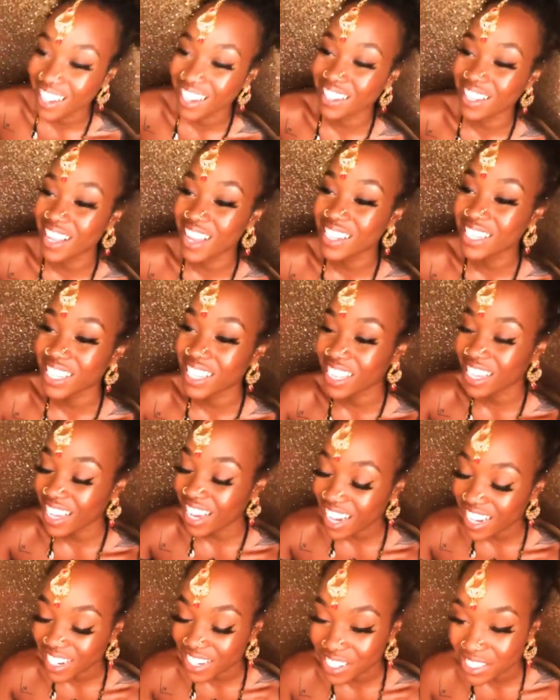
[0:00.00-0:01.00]
Angelic
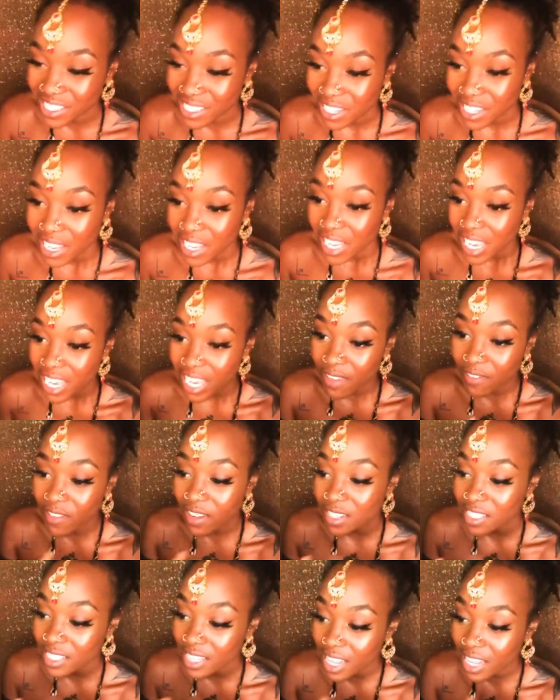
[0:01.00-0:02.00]
guidance.
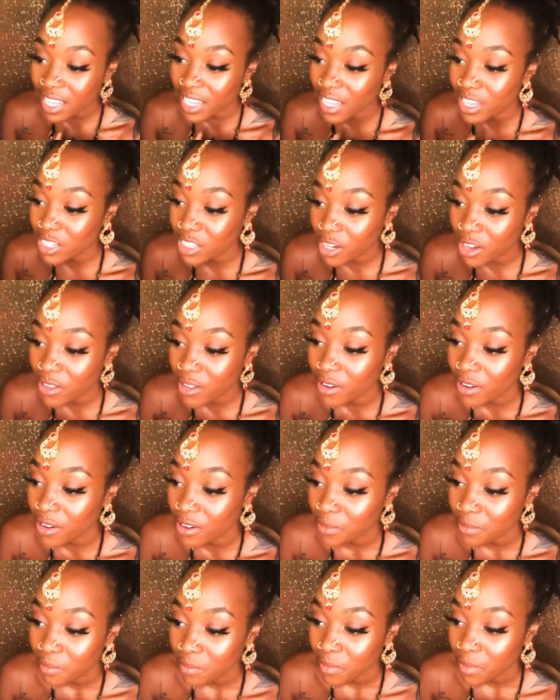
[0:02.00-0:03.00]
Even telling each other
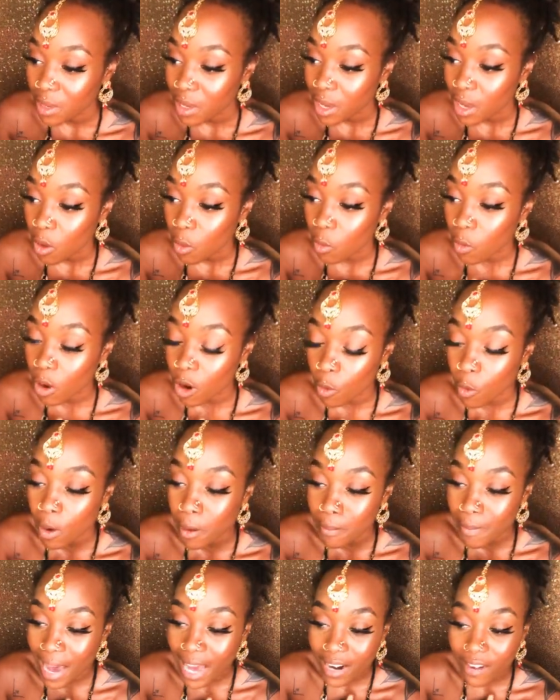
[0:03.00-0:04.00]
what we're
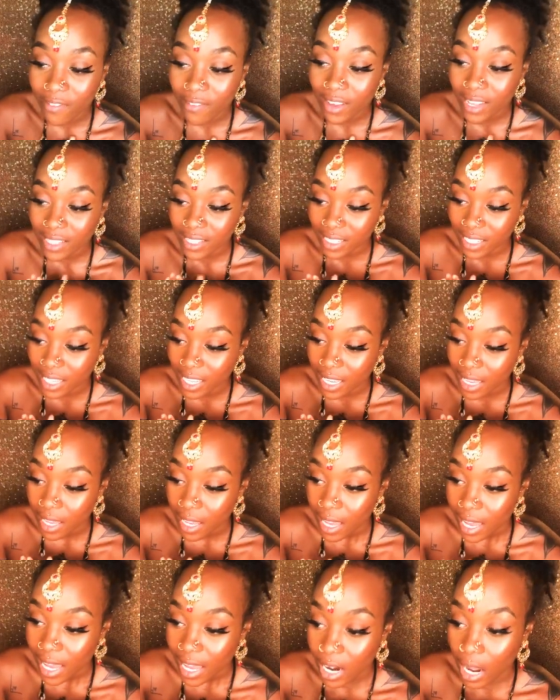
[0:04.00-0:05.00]
manifesting,
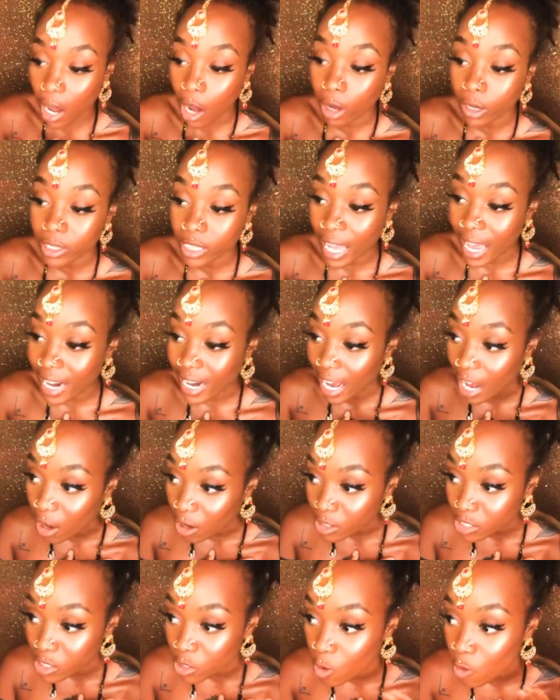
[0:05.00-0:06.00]
and
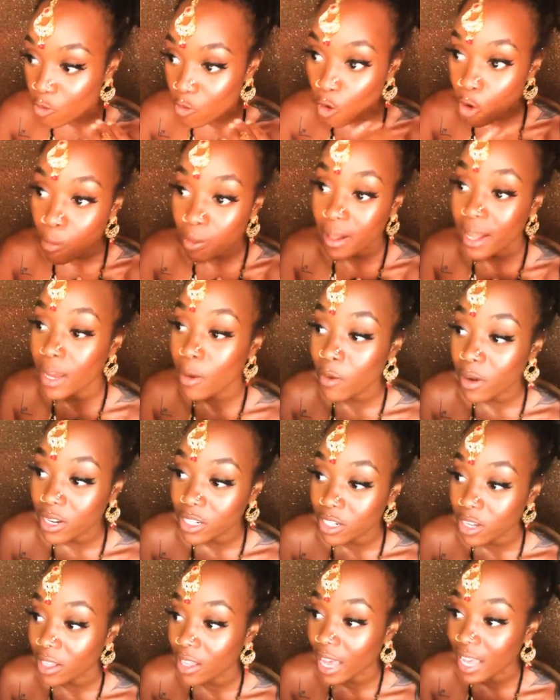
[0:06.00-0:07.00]
also role playing with each
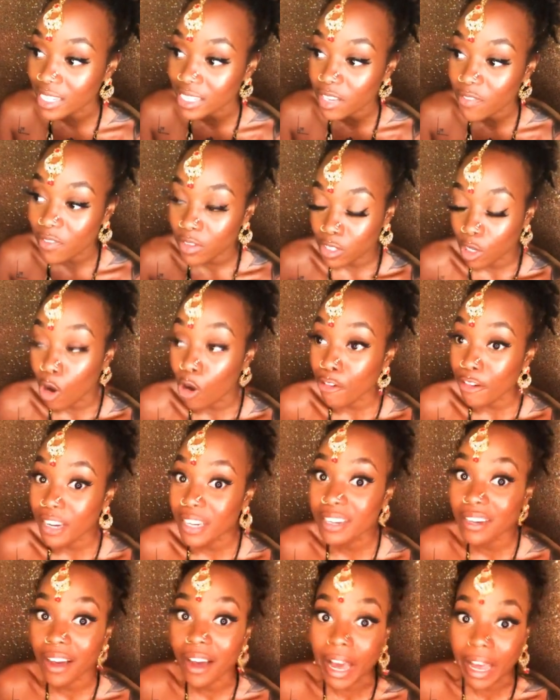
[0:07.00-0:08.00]
other as if it's already
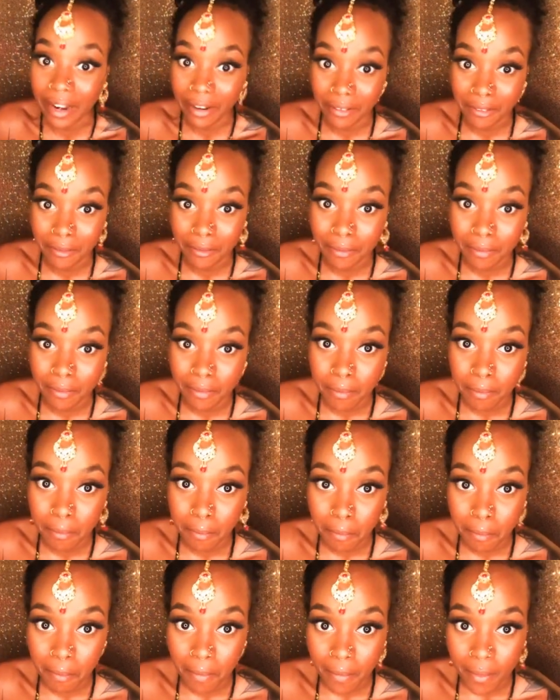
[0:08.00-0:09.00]
done,
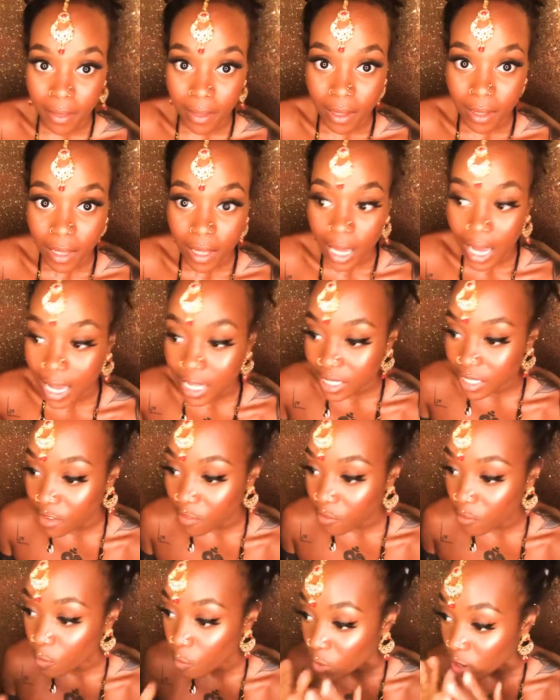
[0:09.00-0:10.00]
as if
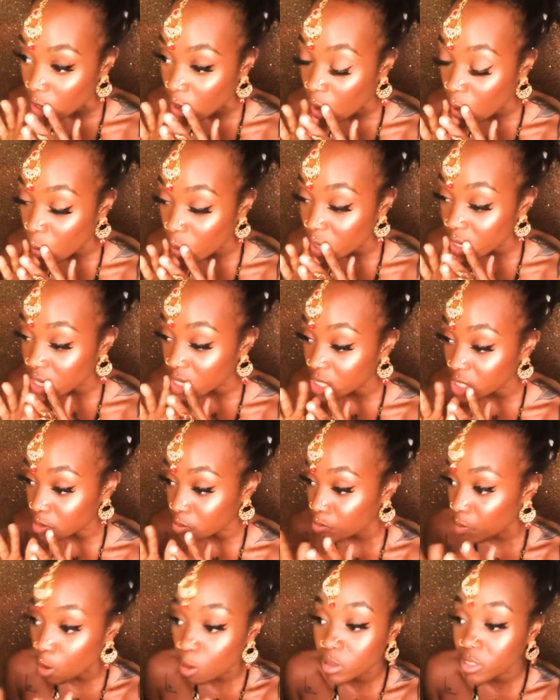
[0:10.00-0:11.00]
we just
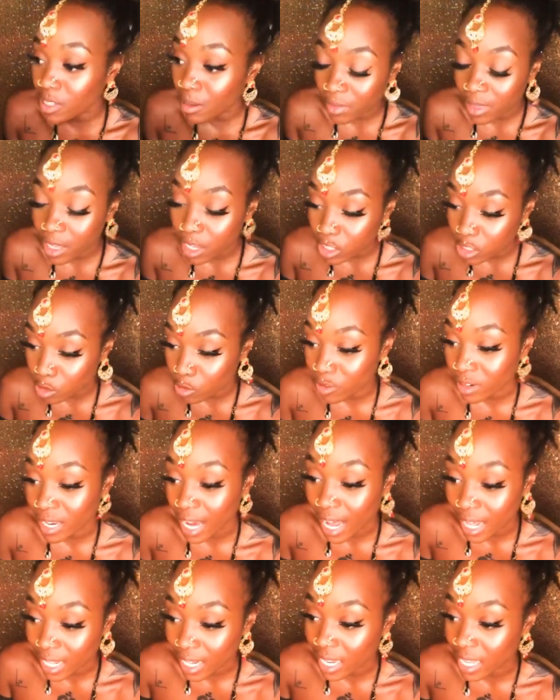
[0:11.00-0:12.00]
spoke something into
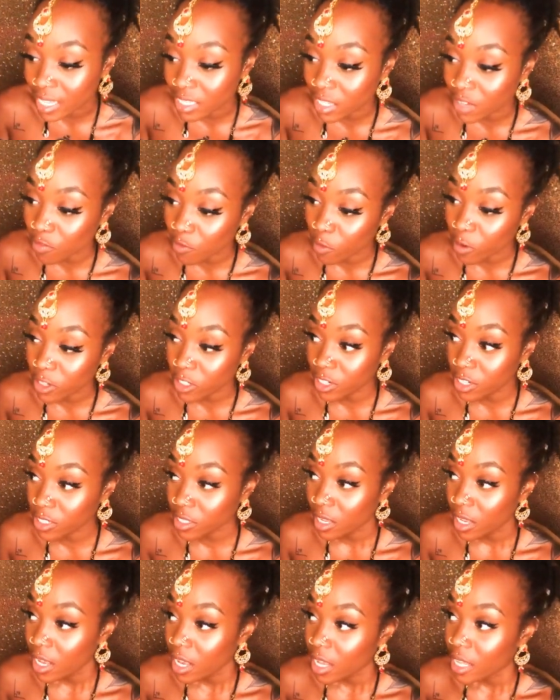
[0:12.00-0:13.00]
reality, as if we're just
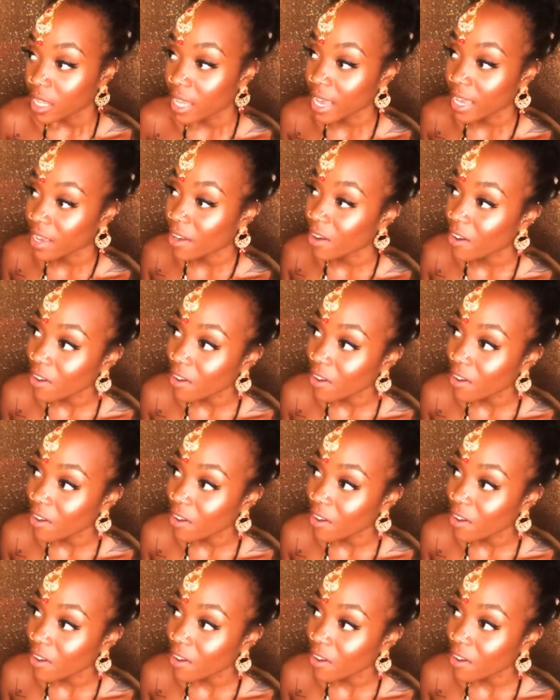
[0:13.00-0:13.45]
like